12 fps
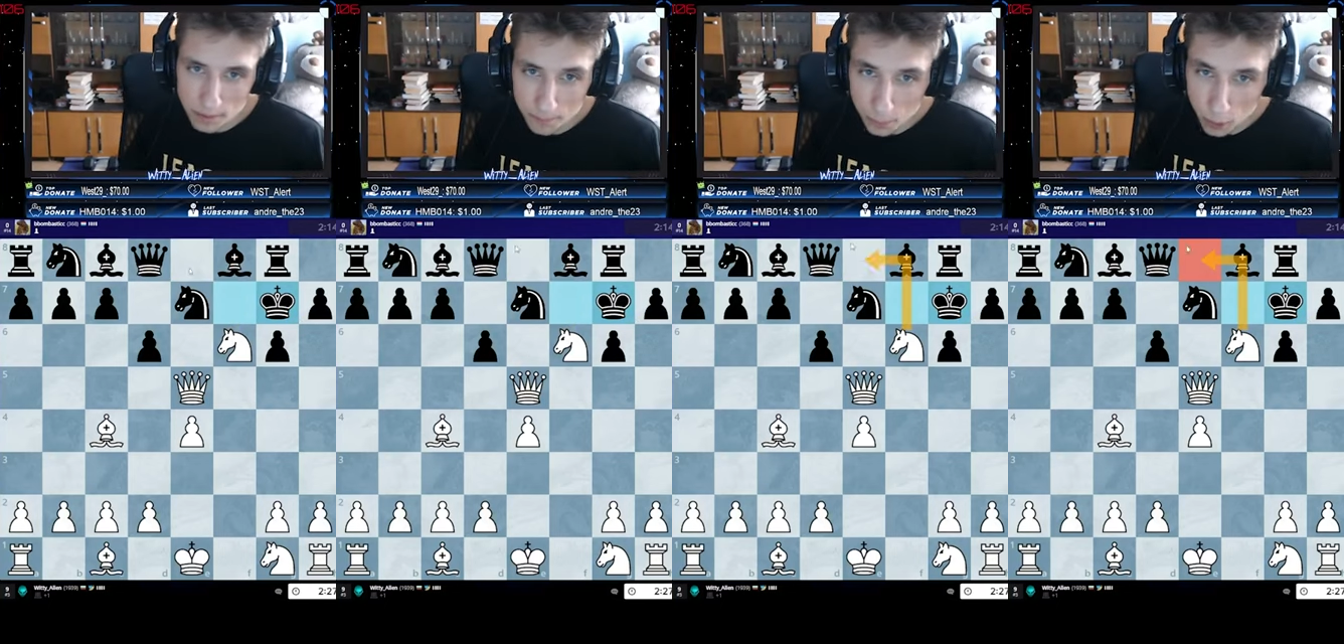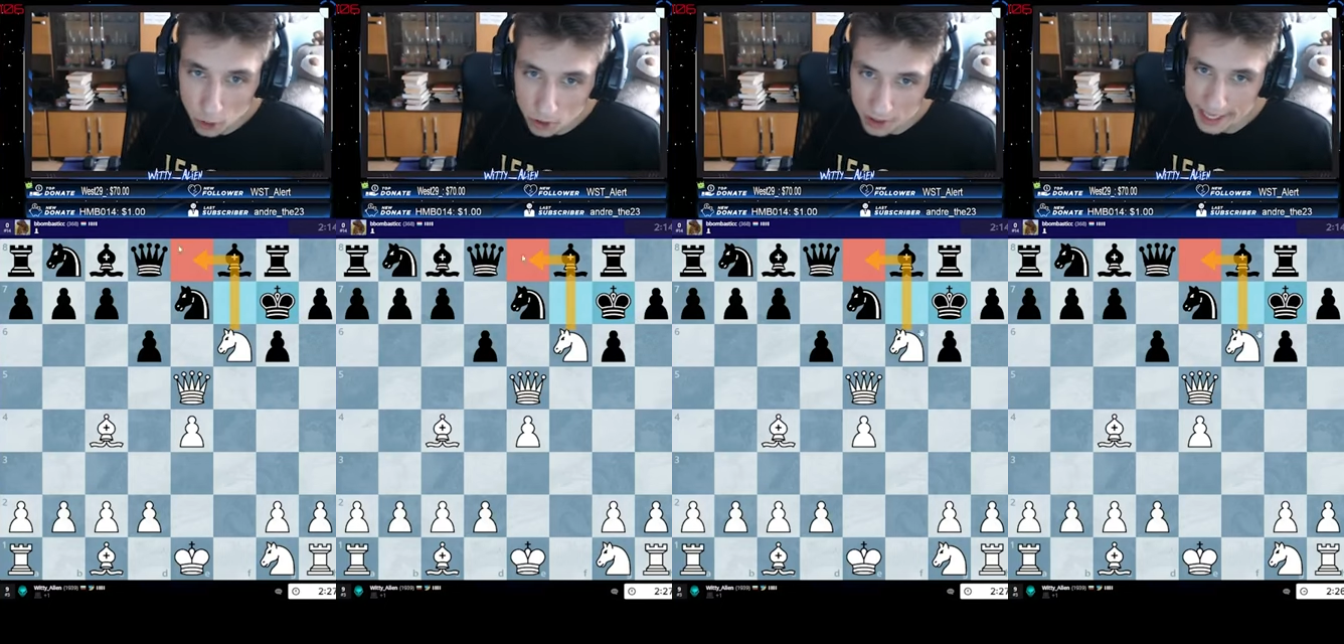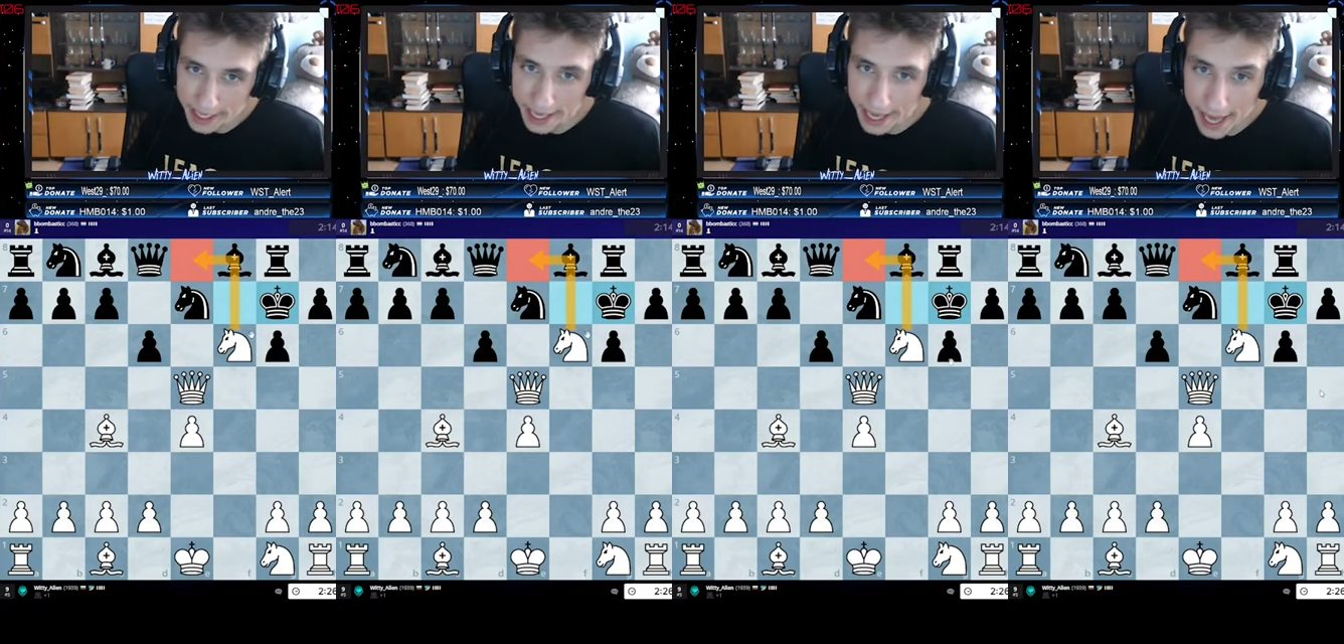on
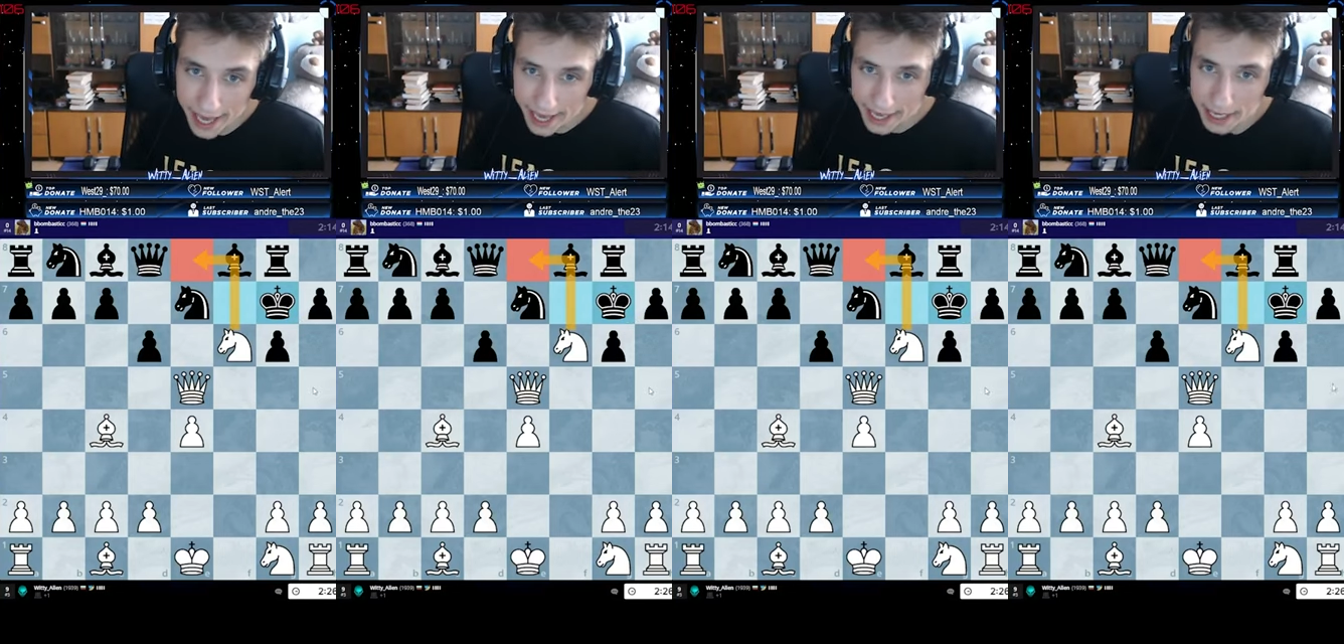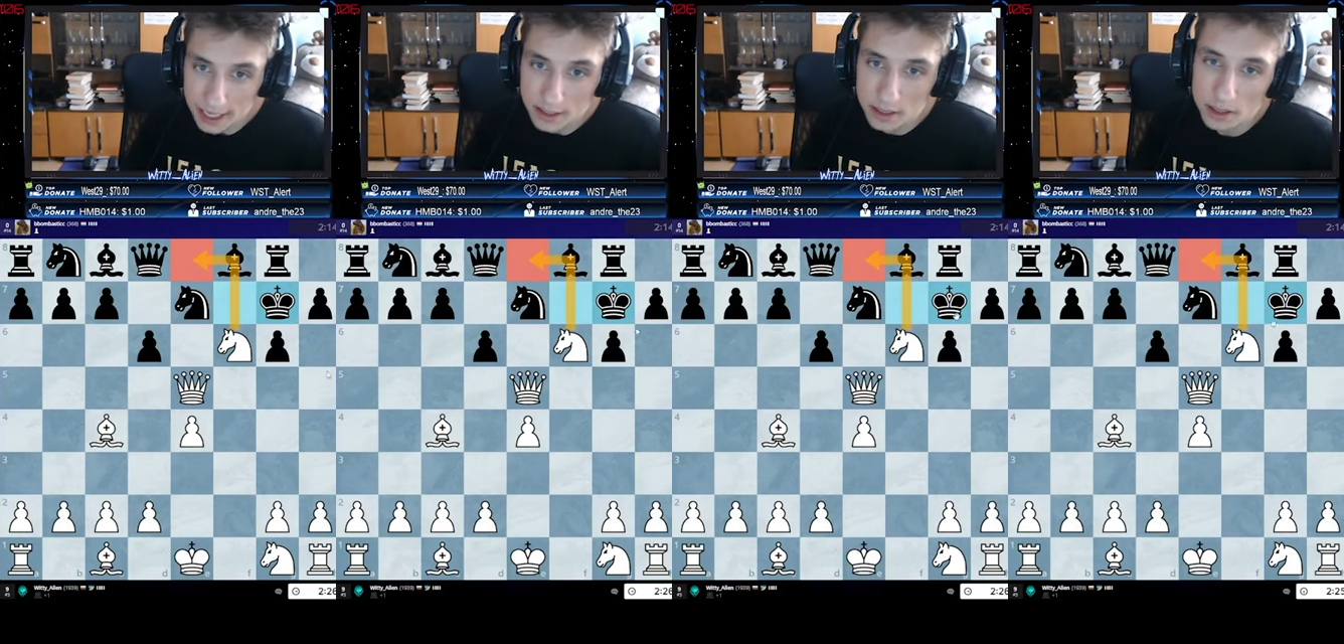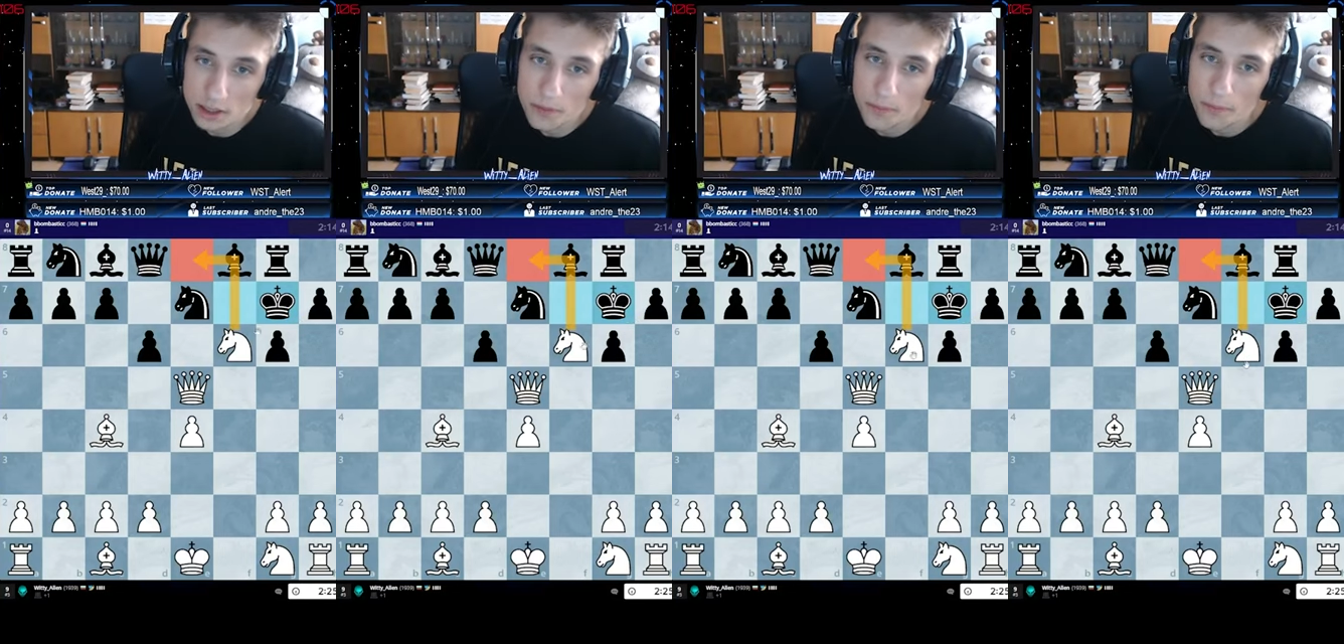8.
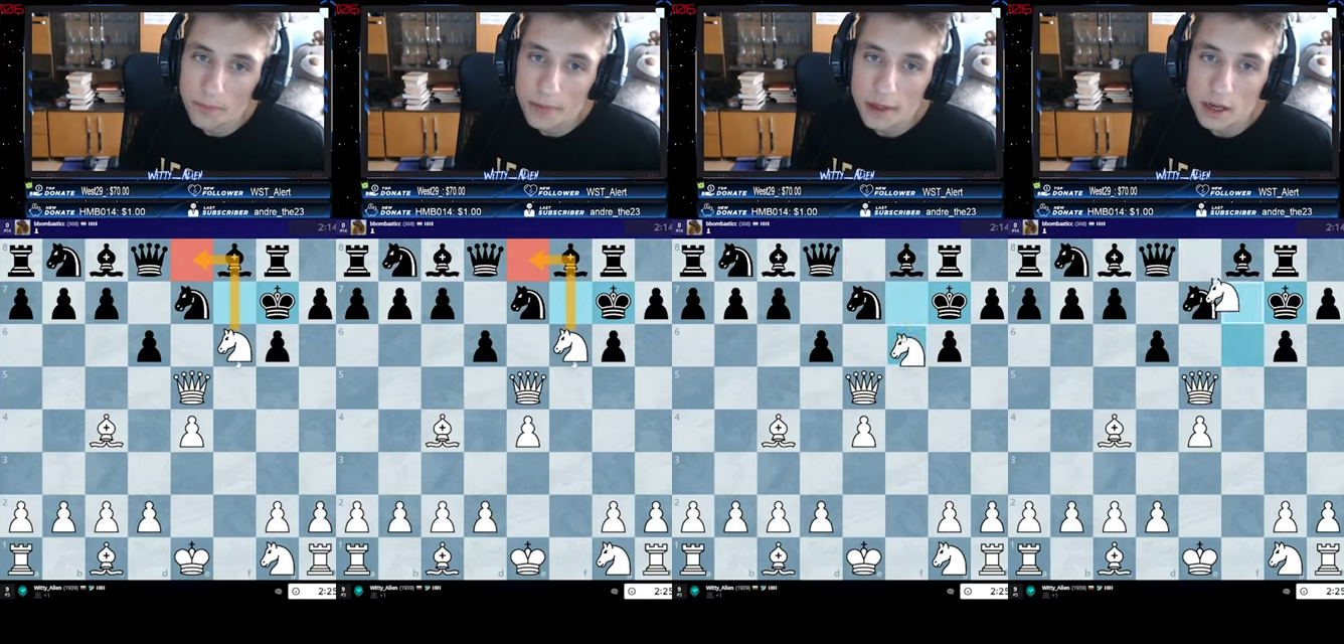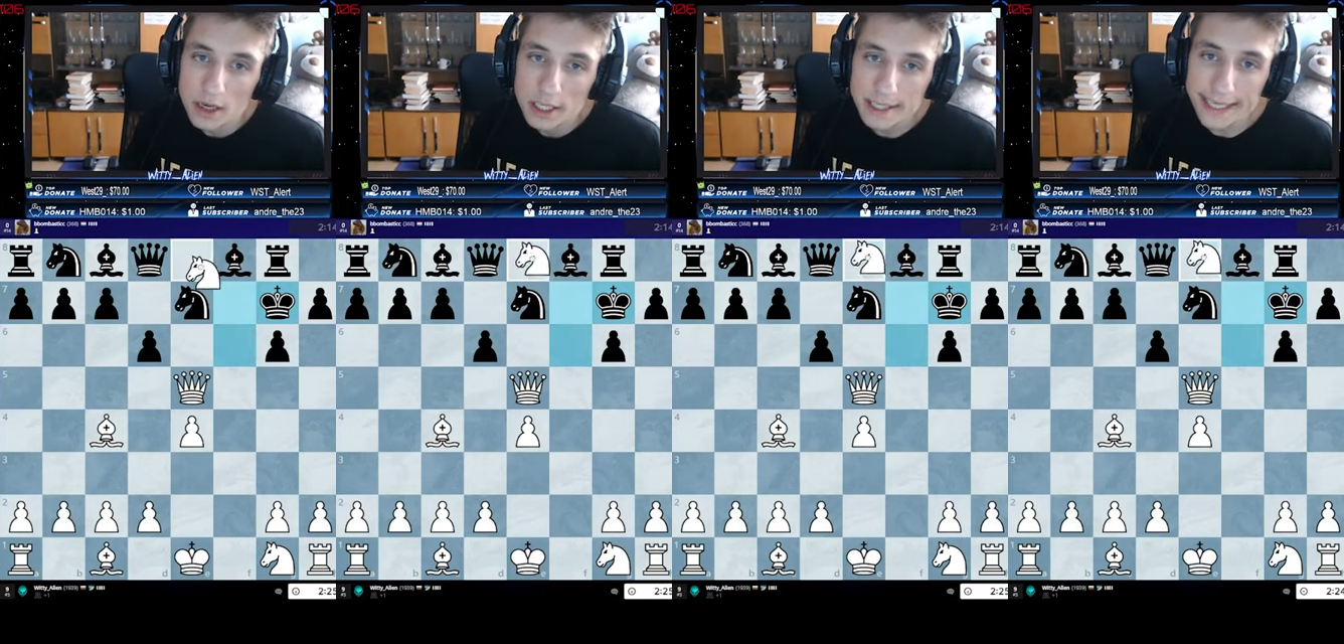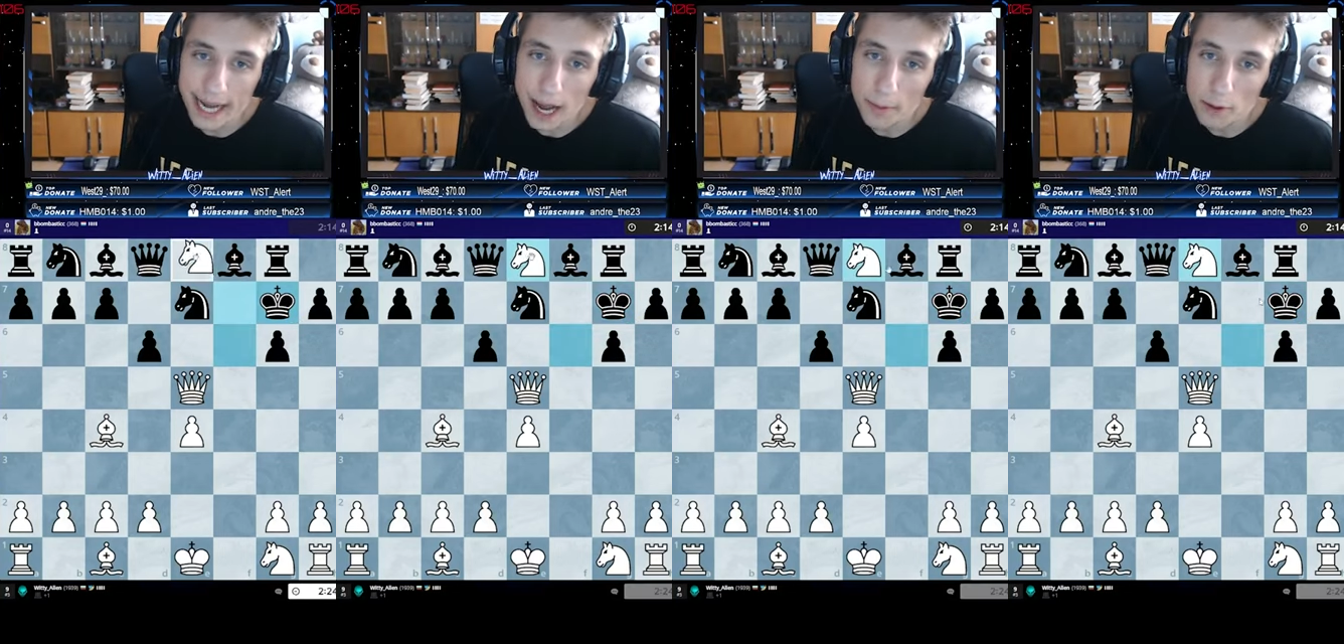
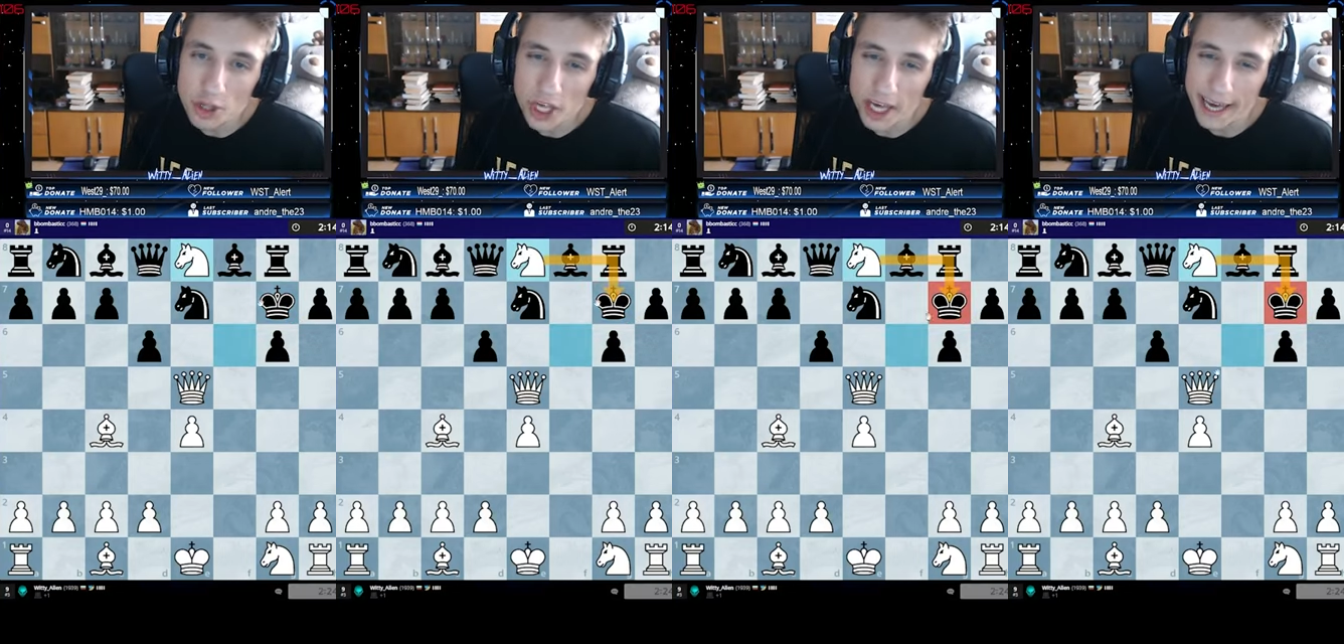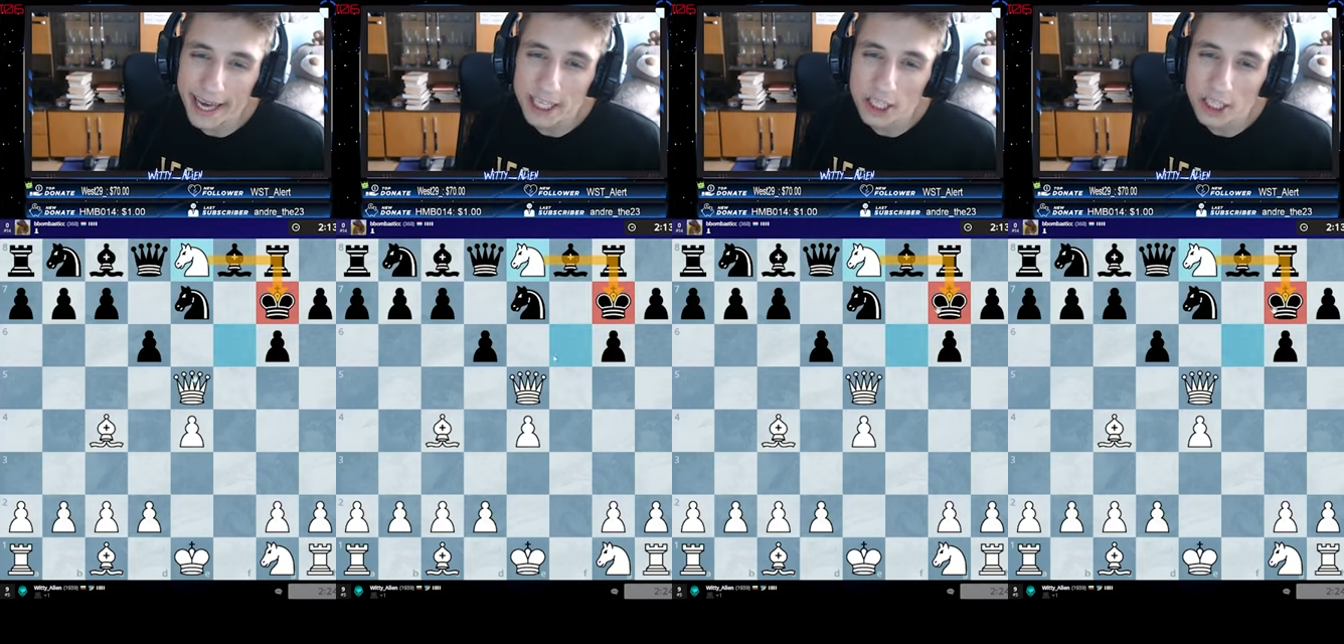Double cheat!